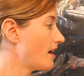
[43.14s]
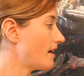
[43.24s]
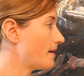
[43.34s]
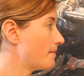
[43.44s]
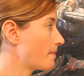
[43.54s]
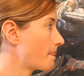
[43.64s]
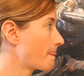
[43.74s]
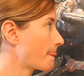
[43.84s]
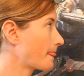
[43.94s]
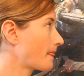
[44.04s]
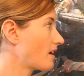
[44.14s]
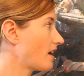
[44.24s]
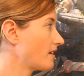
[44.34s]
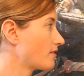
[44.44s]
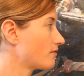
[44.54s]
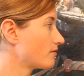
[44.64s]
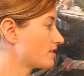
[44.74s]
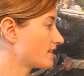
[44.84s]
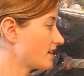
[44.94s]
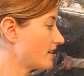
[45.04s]
and
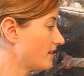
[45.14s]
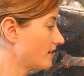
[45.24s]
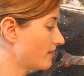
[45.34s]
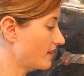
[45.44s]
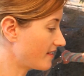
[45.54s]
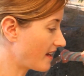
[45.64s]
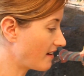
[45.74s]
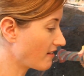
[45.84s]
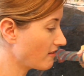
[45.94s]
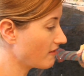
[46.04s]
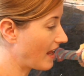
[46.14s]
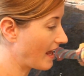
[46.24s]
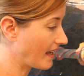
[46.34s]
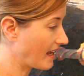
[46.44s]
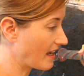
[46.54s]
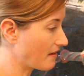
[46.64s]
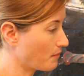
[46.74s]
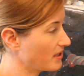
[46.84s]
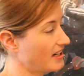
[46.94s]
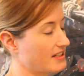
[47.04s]
also this area of leg here,
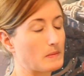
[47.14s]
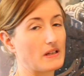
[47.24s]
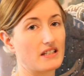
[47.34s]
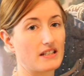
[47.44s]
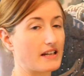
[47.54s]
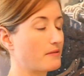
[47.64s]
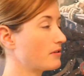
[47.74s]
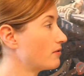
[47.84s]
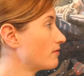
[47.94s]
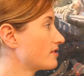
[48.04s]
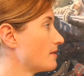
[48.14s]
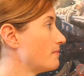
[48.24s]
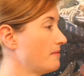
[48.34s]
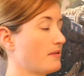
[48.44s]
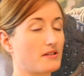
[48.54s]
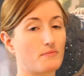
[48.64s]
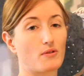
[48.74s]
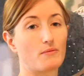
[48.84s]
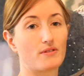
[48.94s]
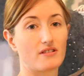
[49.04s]
which hasn't been done yet, will also be most
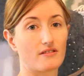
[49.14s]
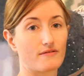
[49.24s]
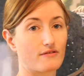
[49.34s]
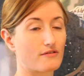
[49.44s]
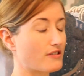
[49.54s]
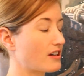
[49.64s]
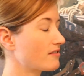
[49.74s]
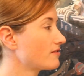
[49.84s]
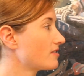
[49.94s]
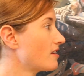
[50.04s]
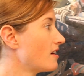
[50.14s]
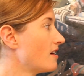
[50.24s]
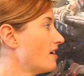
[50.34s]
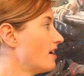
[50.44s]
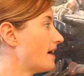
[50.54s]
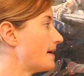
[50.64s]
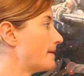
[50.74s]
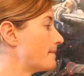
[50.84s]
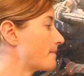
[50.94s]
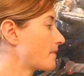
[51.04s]
prominent in the foreground.
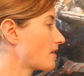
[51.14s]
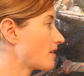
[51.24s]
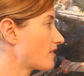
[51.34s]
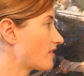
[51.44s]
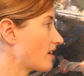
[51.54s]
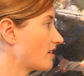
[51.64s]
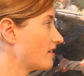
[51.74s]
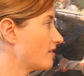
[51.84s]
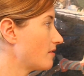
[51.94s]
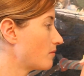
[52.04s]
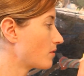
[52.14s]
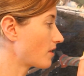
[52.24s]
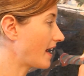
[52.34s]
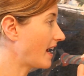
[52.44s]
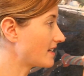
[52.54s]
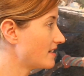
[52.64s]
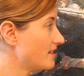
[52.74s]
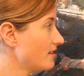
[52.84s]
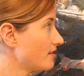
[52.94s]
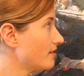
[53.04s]
So what I had to
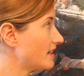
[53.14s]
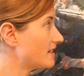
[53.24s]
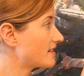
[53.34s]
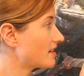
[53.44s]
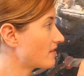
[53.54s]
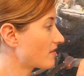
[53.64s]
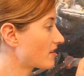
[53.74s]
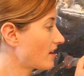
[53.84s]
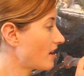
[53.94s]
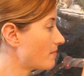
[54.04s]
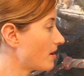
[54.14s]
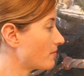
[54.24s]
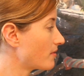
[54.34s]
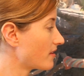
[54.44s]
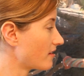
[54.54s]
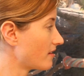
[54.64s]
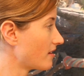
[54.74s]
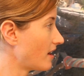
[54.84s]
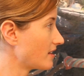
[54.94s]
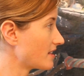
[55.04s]
do is come up with an
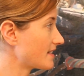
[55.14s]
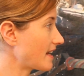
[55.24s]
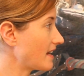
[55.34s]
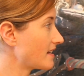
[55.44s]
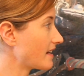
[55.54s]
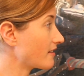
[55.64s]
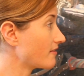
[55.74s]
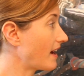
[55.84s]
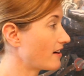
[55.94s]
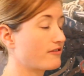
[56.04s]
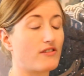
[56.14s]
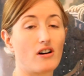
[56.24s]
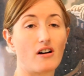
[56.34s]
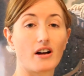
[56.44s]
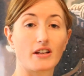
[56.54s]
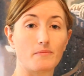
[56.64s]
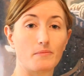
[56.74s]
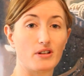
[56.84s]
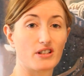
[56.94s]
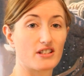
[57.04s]
understanding of how far I could
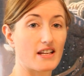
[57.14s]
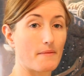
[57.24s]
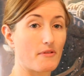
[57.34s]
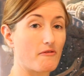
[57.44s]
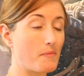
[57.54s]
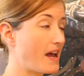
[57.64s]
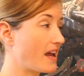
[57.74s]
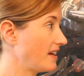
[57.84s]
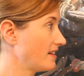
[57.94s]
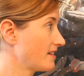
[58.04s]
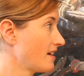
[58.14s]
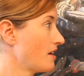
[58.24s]
push the depth of paint